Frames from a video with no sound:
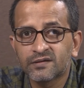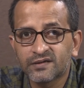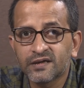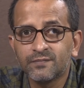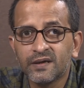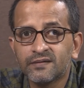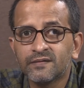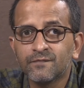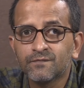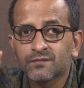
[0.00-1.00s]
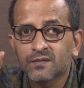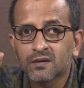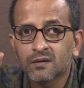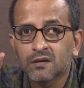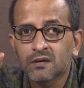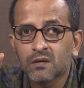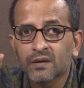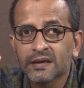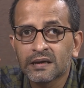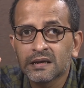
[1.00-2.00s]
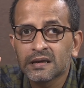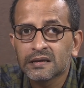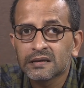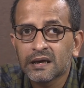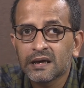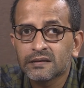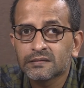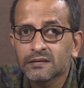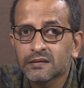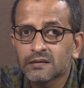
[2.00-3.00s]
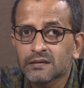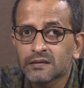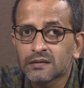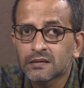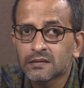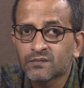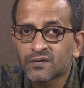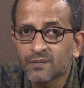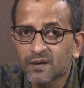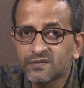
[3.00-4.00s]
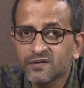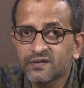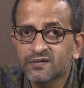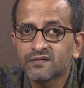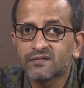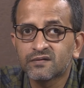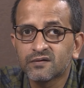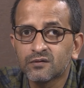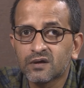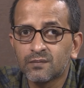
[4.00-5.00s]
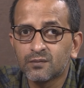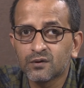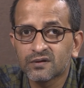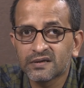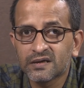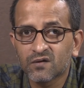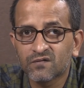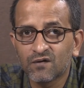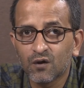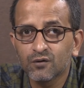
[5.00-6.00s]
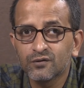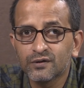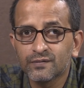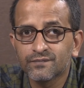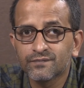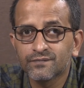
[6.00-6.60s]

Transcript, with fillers: statement okay that from observations you come to a set of lodge